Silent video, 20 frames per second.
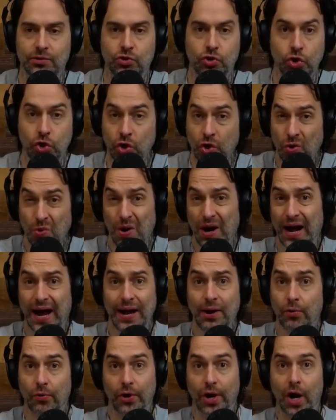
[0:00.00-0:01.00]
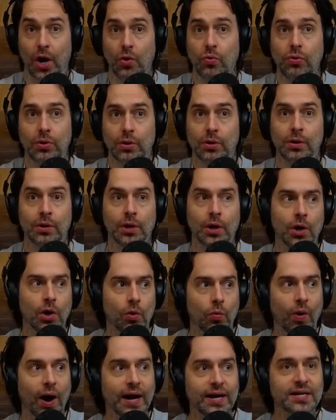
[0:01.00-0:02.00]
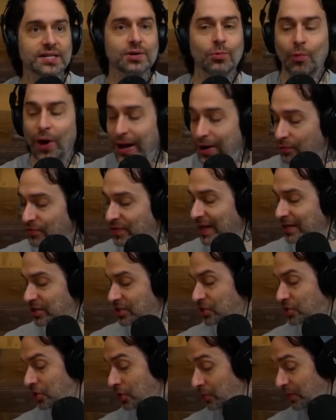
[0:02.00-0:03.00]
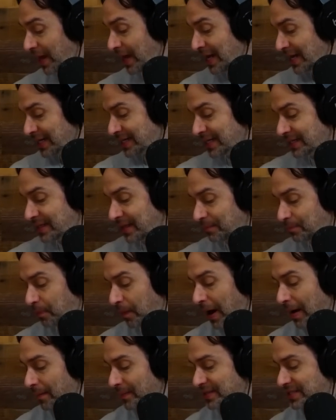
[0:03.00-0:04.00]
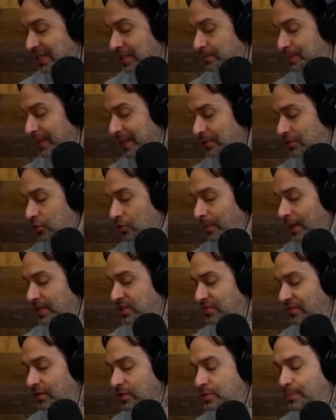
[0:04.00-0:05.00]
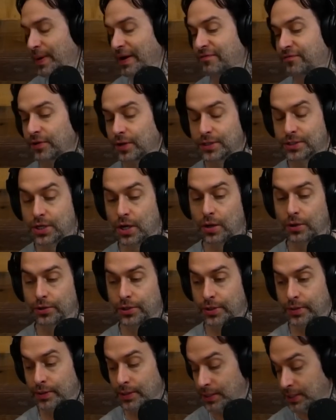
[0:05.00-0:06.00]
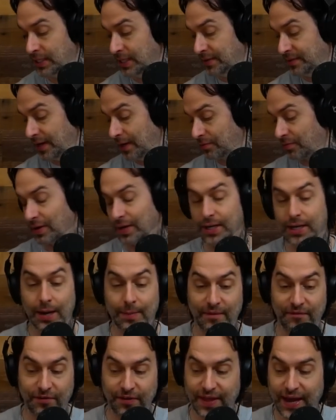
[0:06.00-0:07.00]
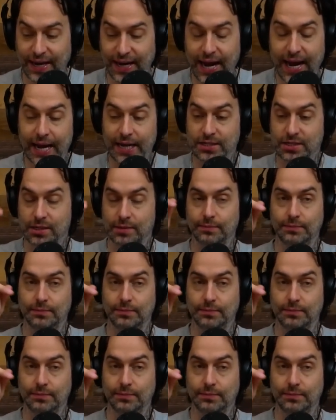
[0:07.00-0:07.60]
Two? I don't know. Why does it? Why don't they just do that? Cause the problem is he's being too much of a respectful adult, dude. They're really coming for that ass.